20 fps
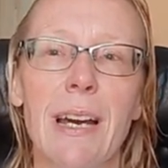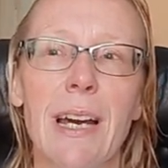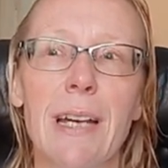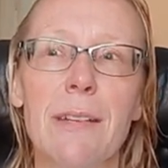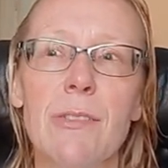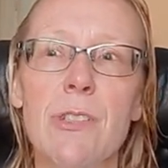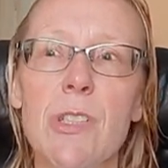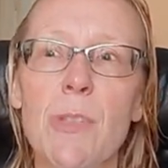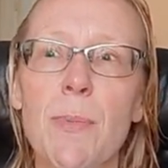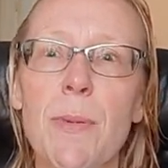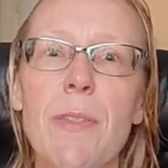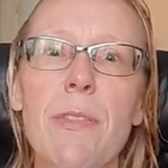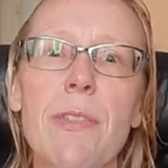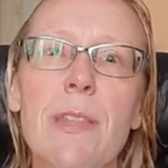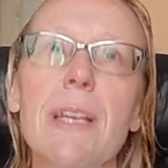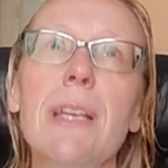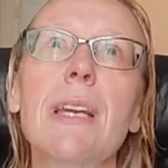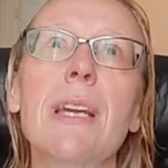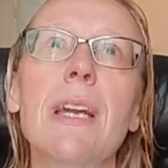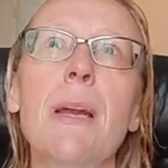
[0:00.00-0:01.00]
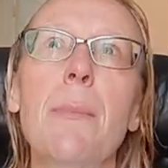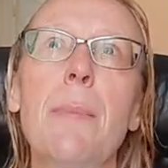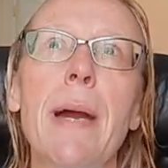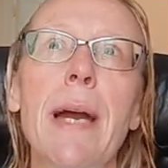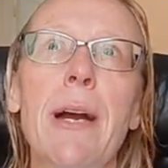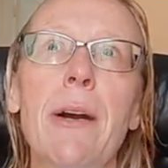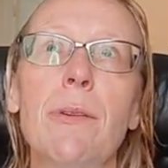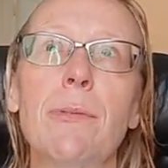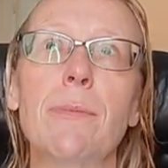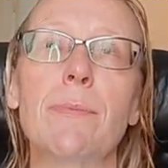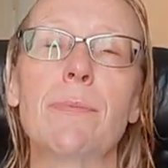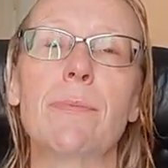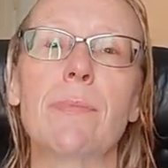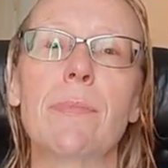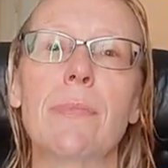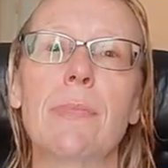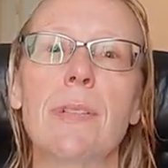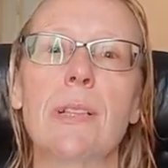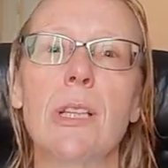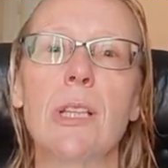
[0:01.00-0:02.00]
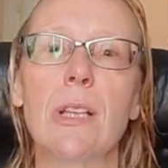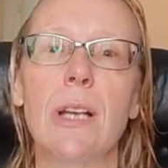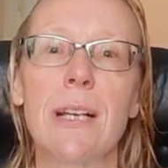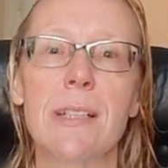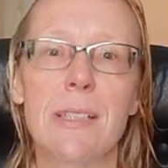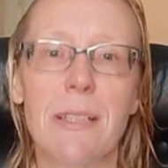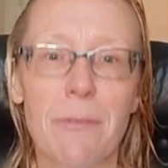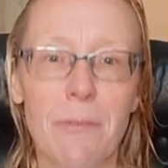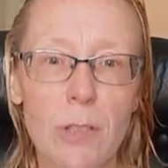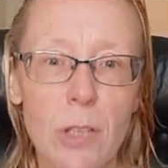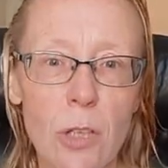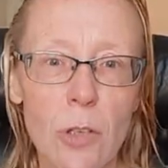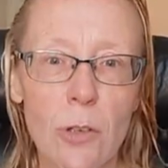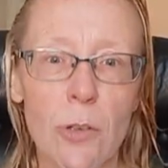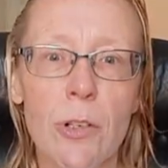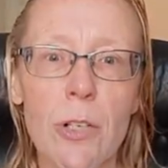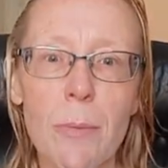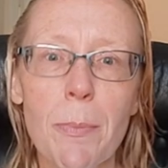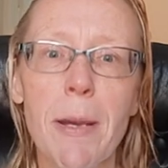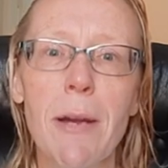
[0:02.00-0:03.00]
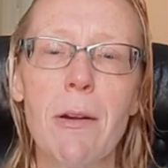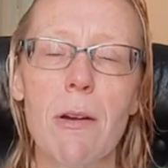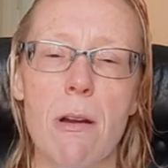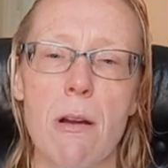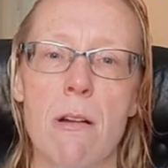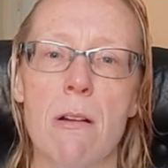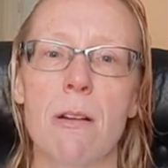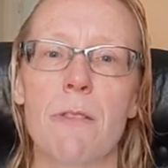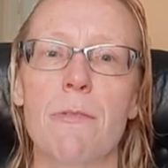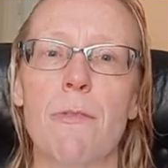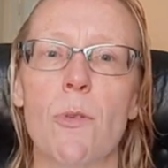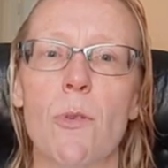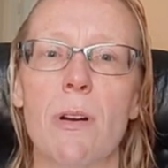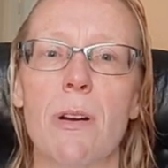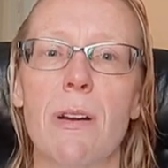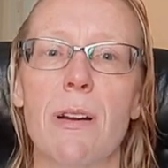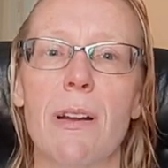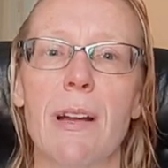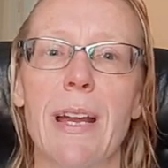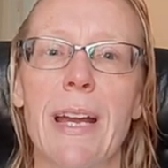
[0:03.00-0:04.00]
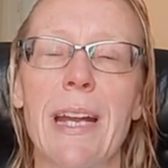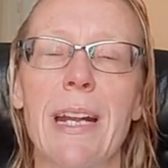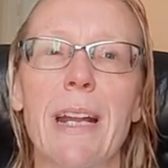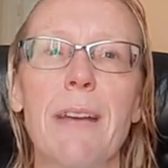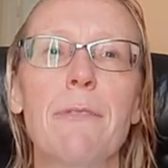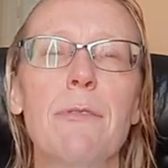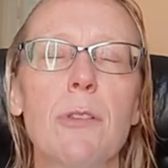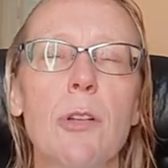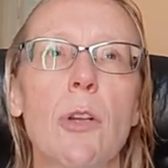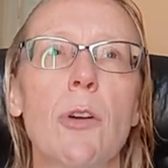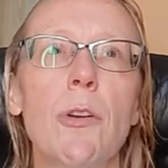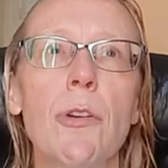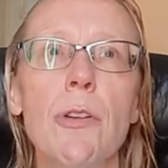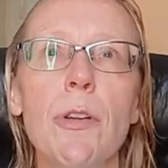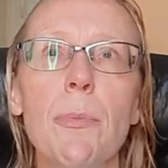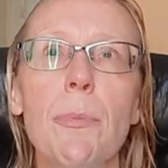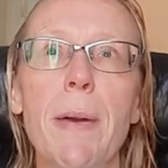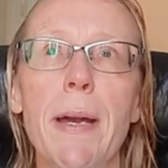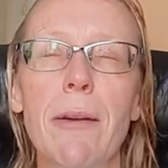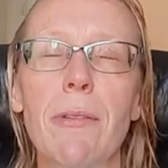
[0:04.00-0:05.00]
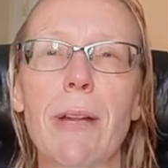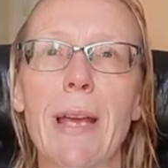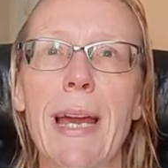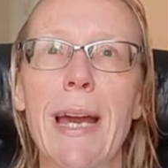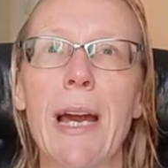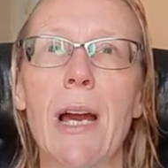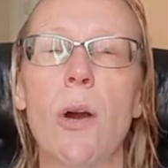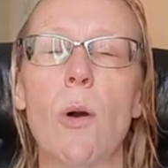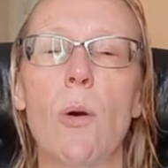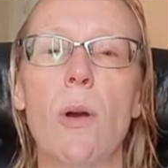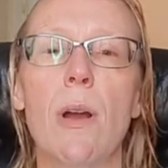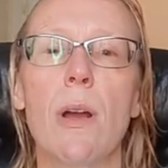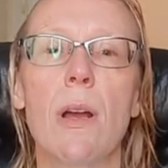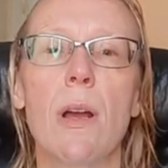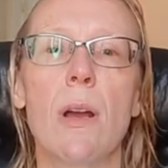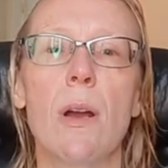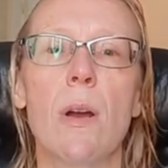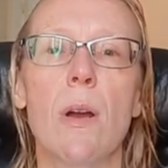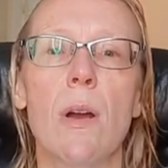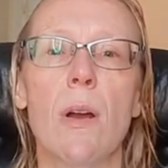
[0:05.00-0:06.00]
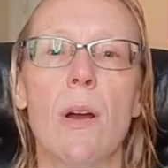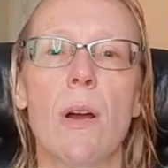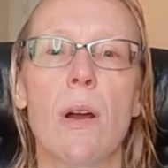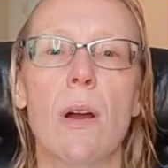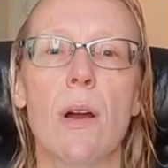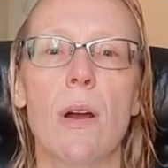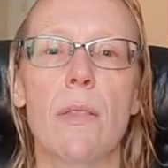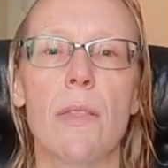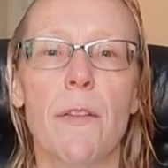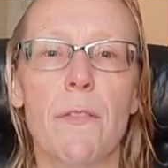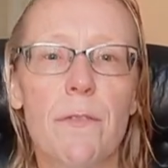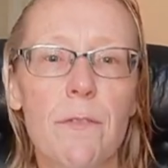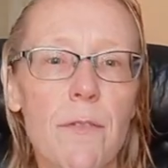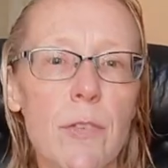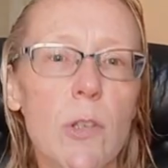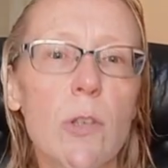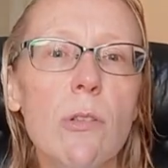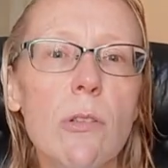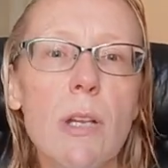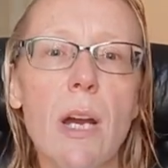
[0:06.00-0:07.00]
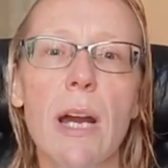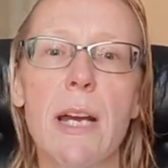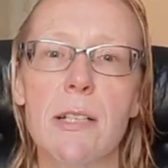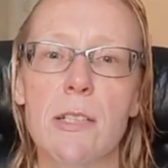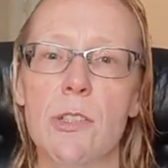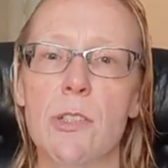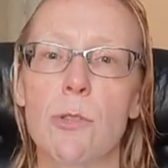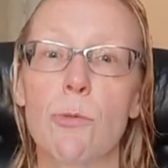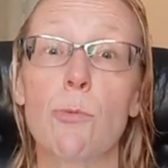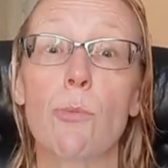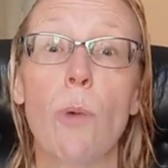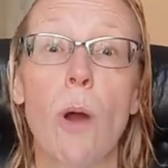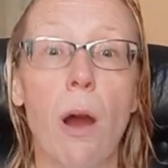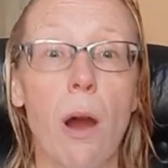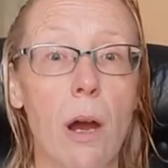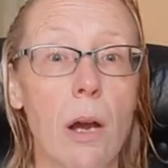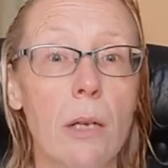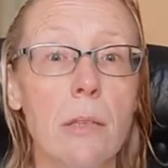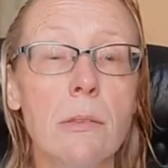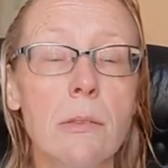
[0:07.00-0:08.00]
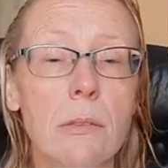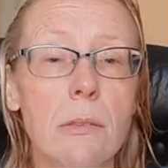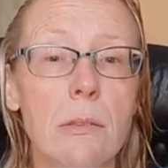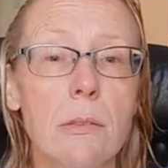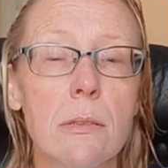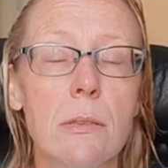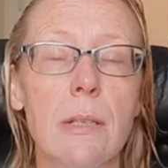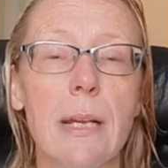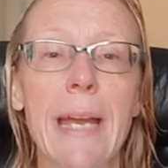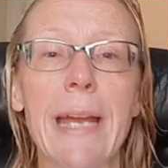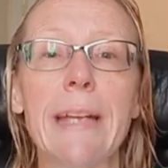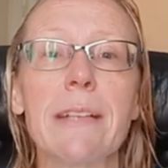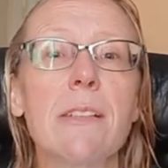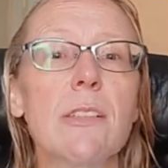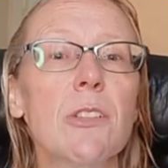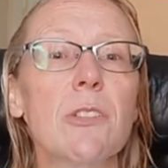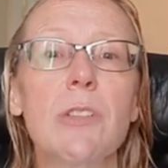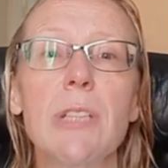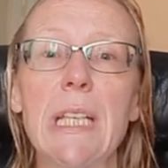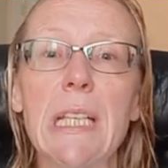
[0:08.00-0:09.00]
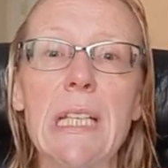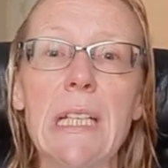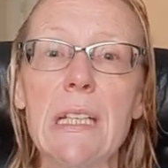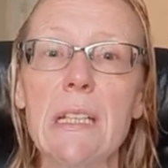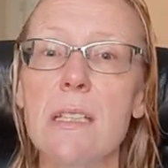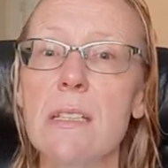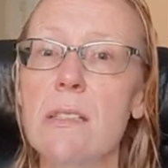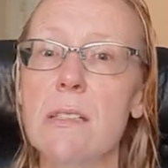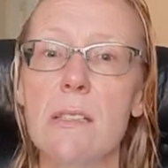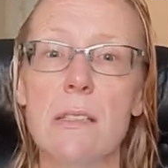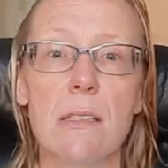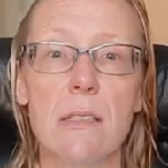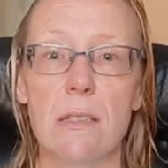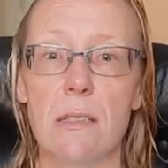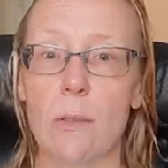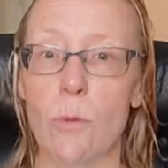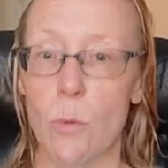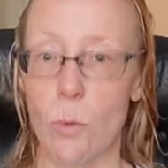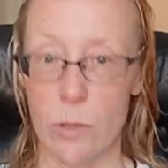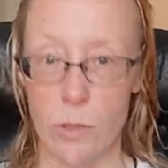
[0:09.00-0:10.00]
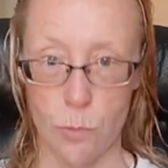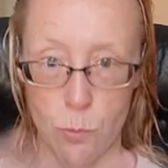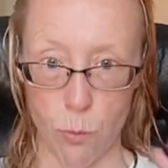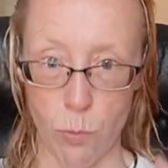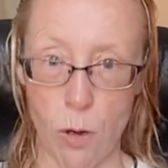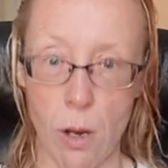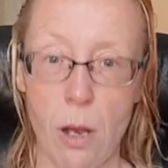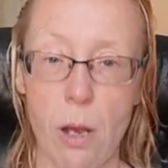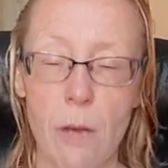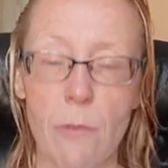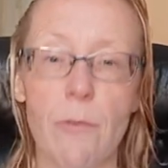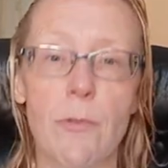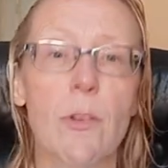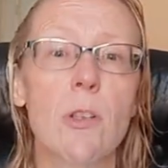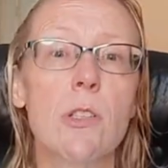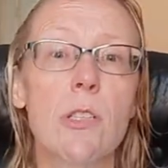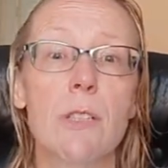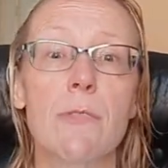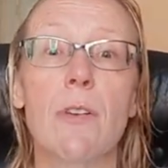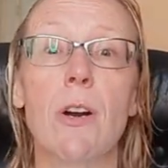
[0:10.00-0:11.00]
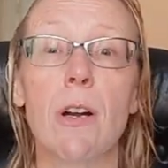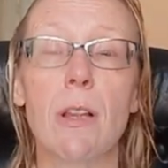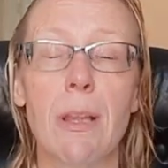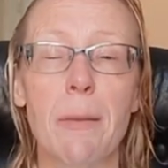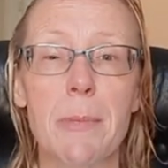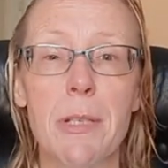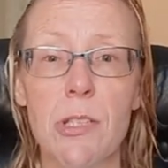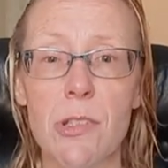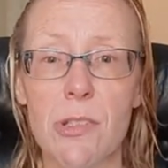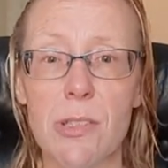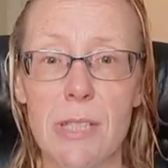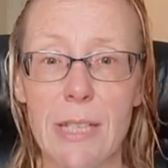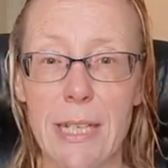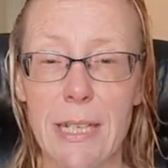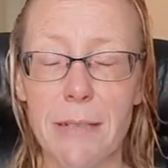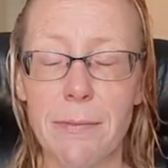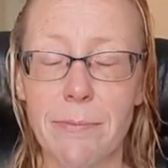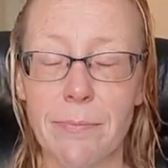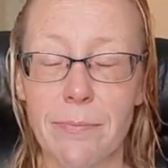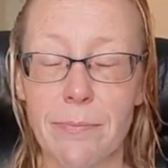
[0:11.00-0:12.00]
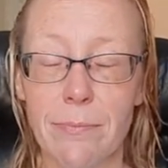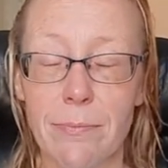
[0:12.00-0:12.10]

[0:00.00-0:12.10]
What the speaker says: I've just been thinking about, as I've learned about carnivore, and I've learned about how the food guides are wrong. Ansel Keys was wrong. First of all, let me just say,